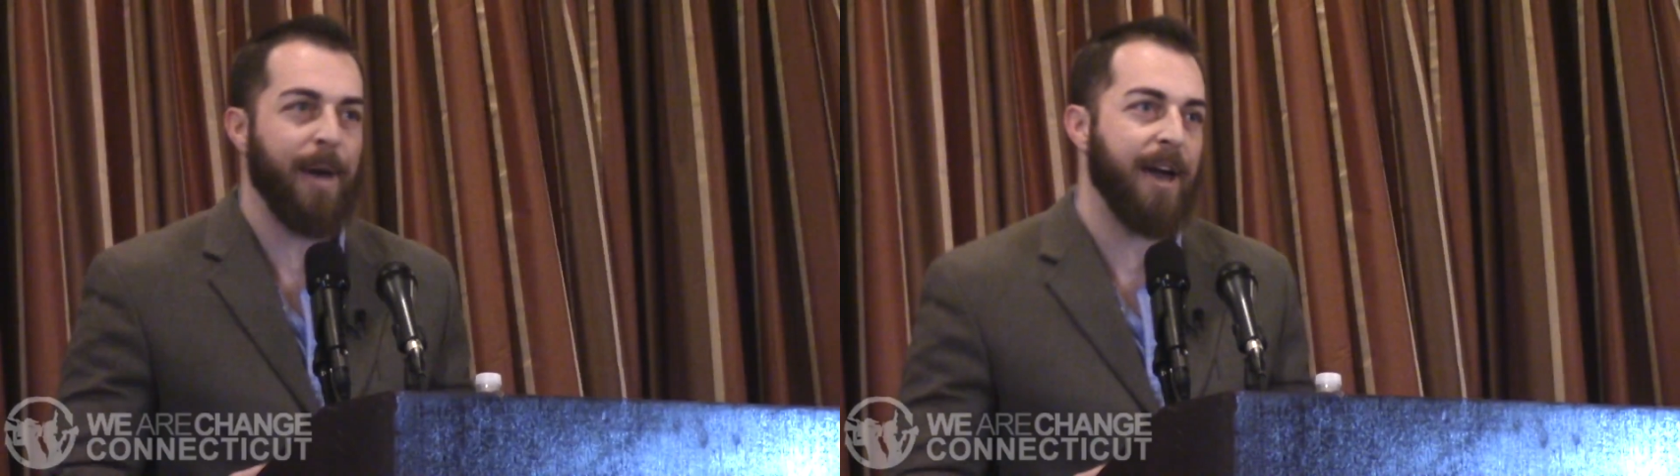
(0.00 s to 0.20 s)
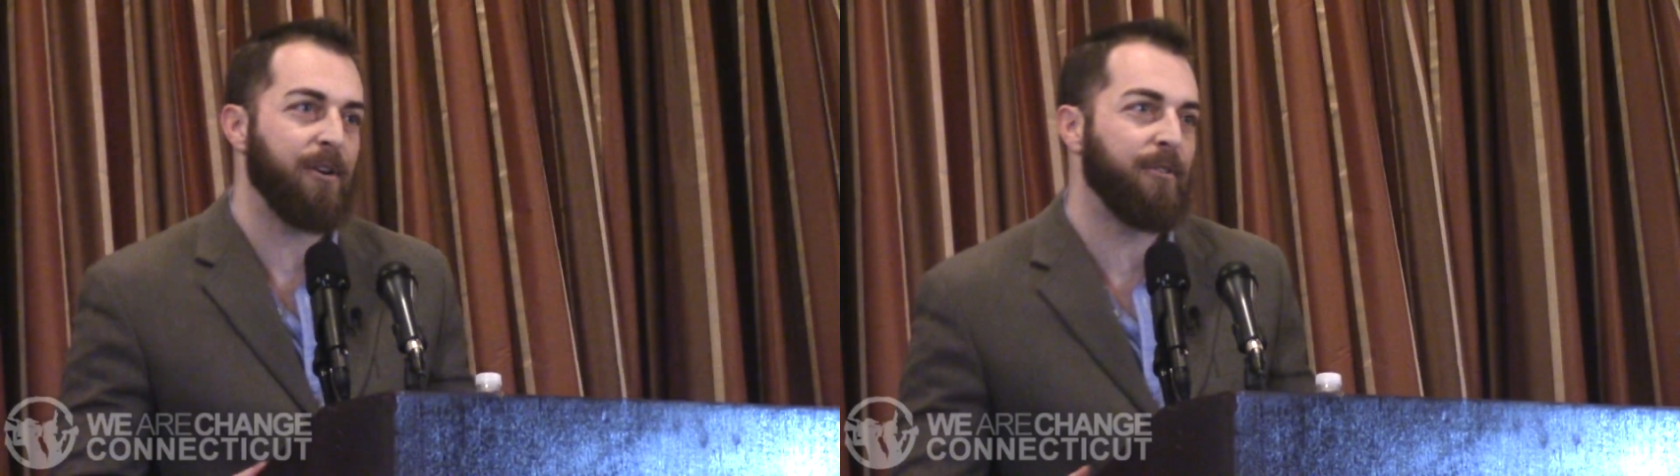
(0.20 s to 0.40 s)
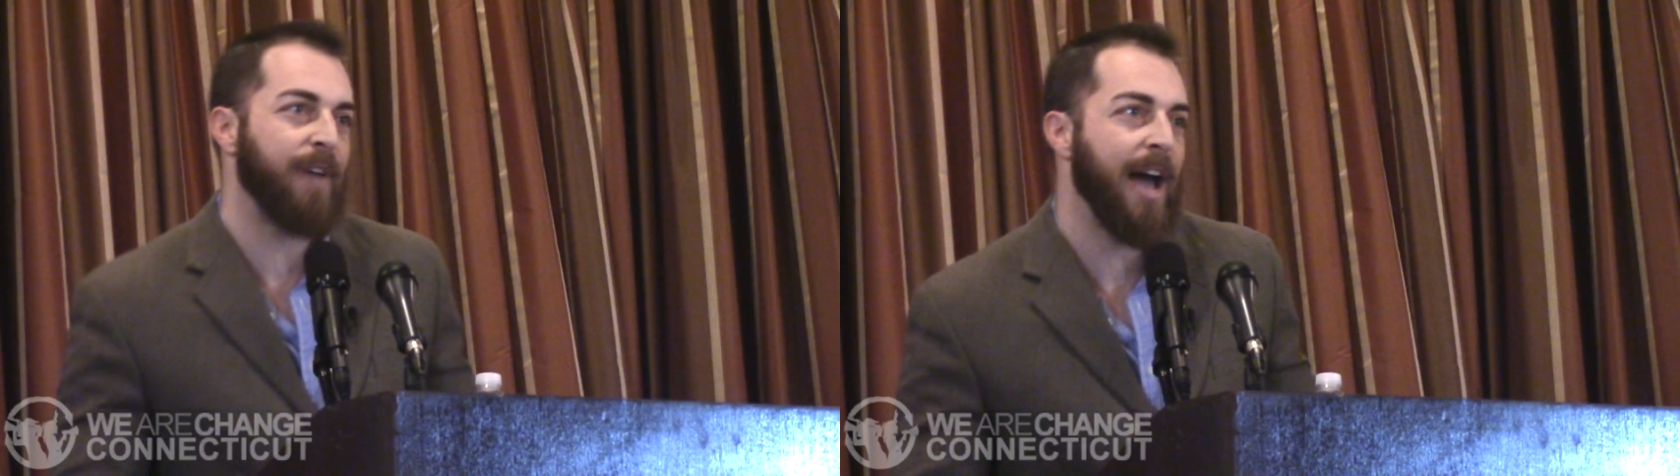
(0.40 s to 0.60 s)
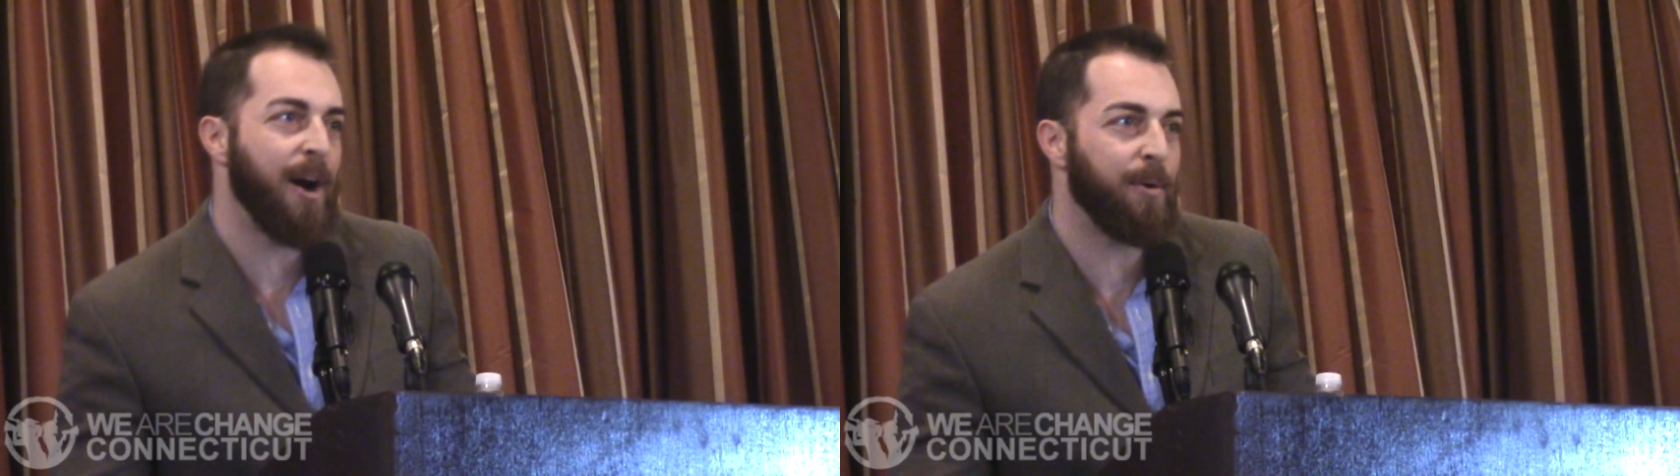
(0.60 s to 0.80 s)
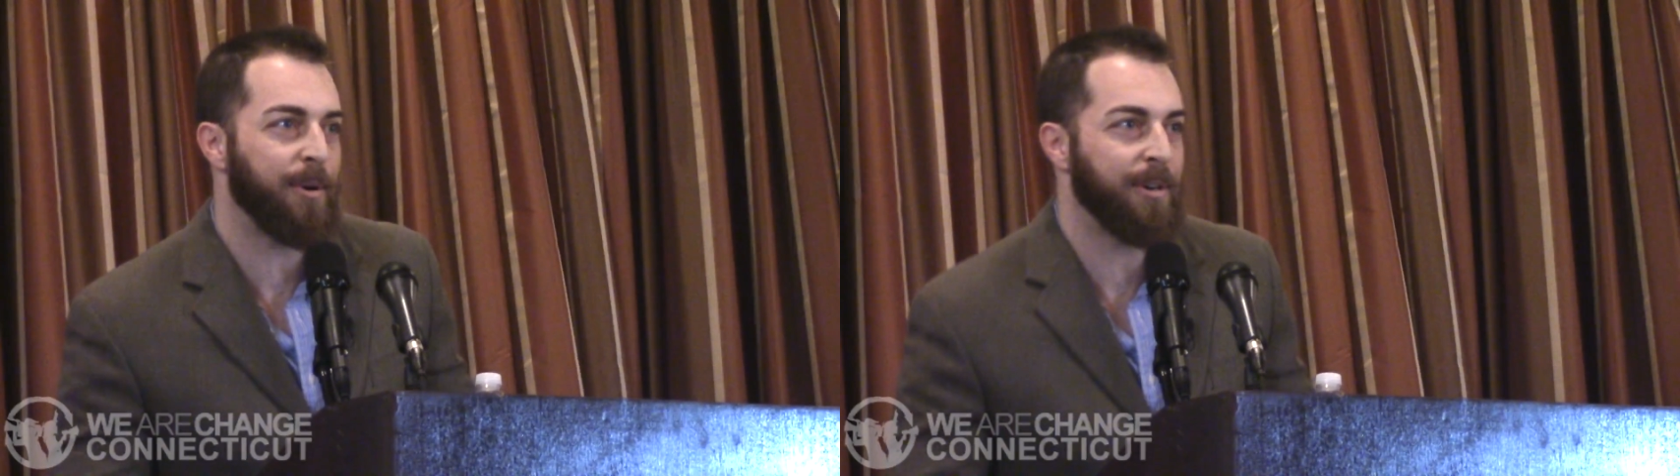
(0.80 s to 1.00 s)
a matter of
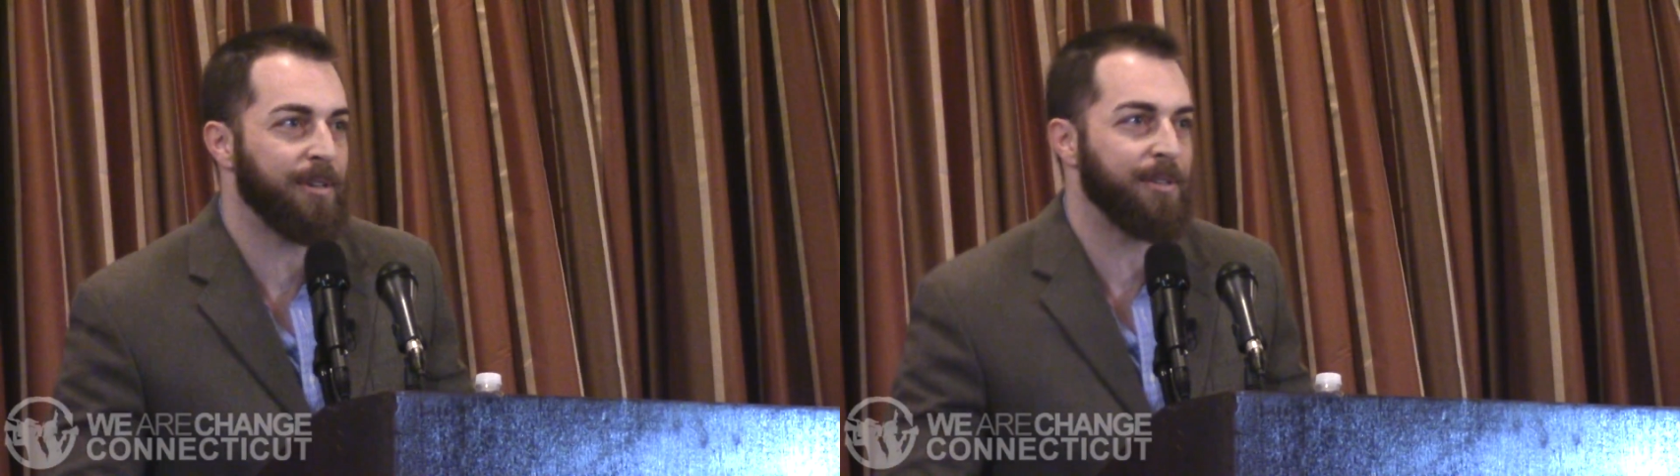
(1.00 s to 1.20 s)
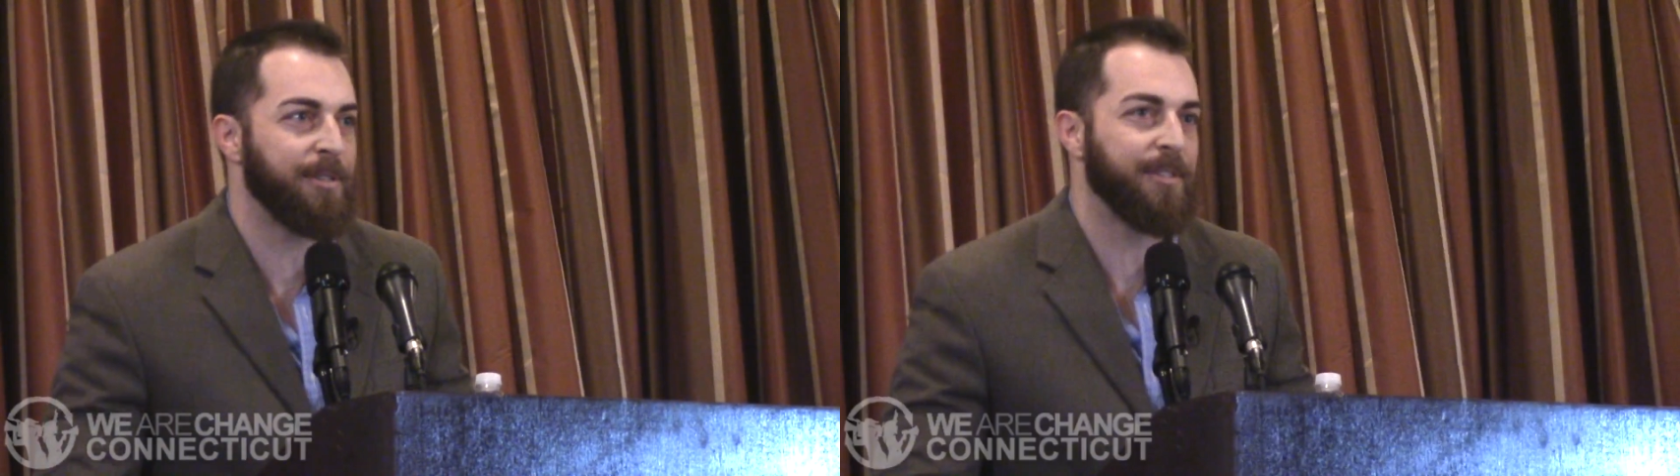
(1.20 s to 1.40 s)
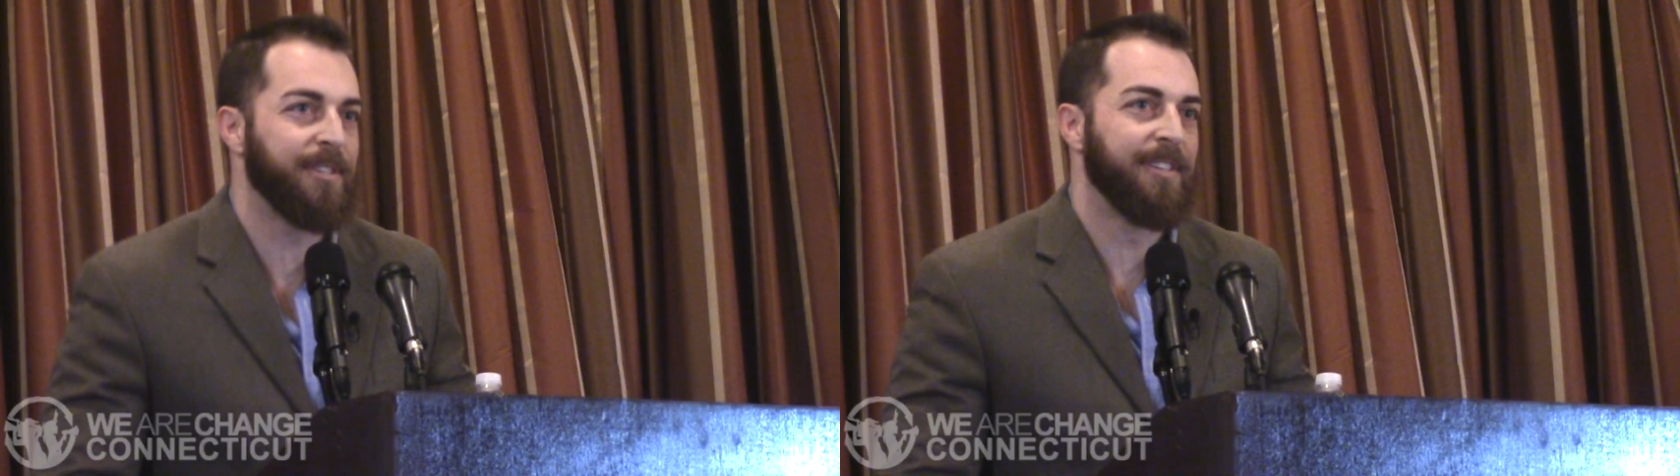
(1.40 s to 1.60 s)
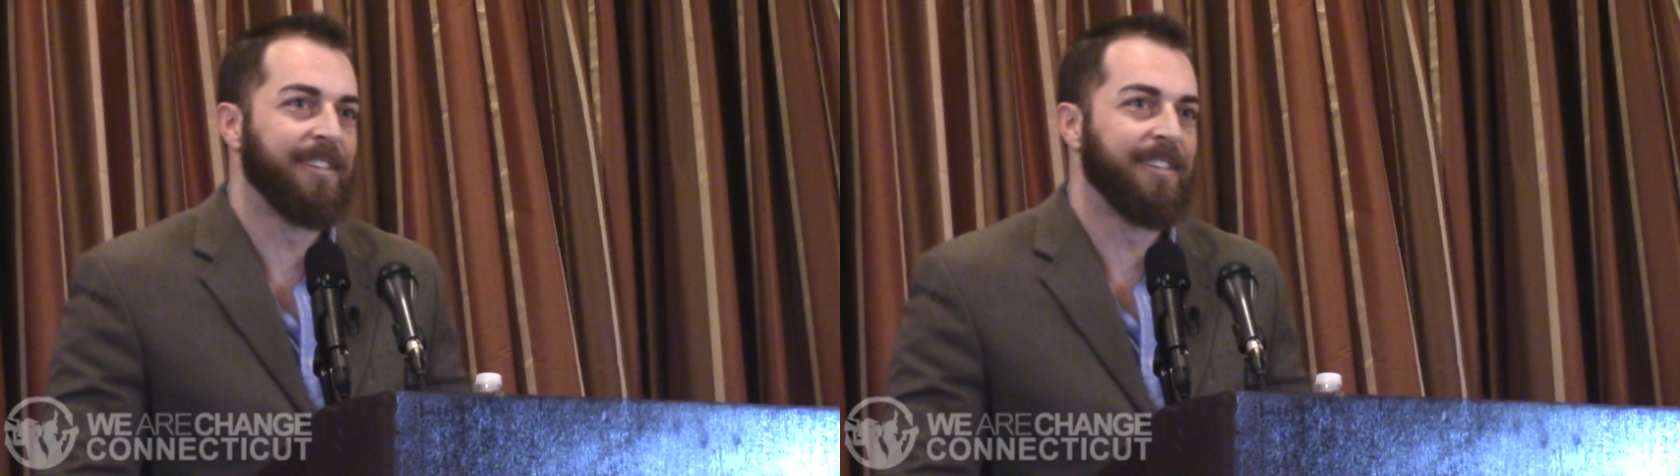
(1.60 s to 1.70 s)
hours,